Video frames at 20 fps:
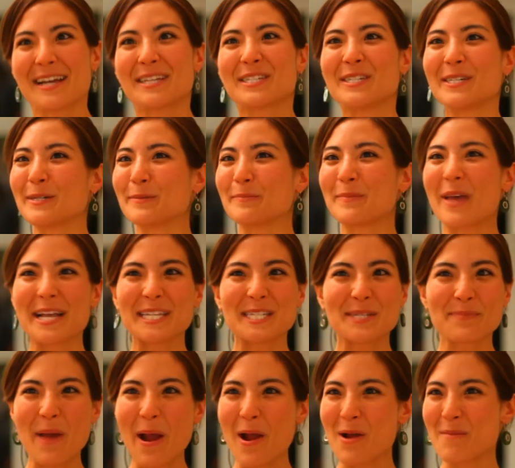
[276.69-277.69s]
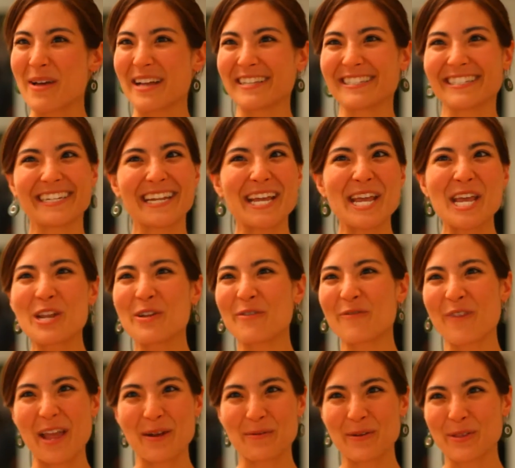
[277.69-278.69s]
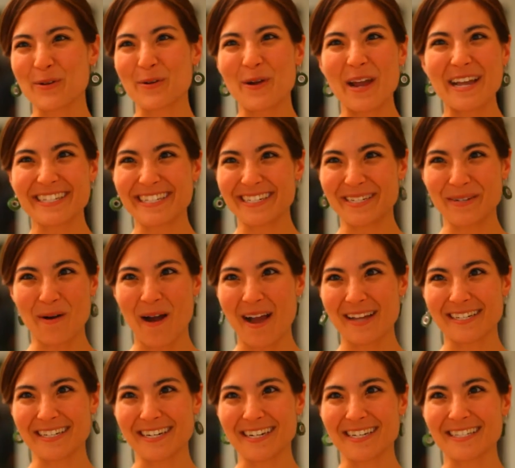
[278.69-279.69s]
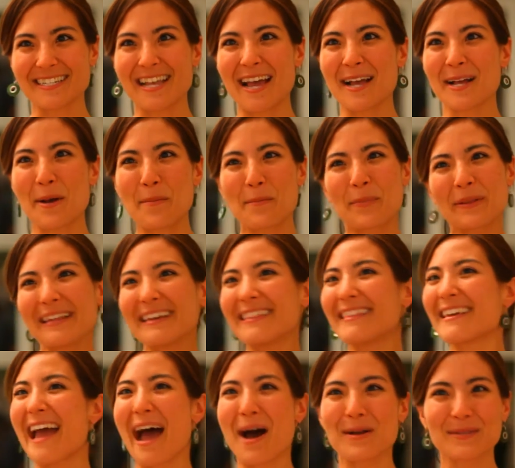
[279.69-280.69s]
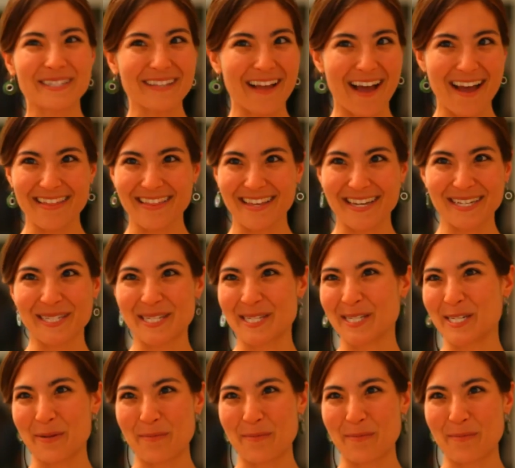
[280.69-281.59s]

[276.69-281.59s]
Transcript: to experiment and innovate with crazy new ideas completely outside the existing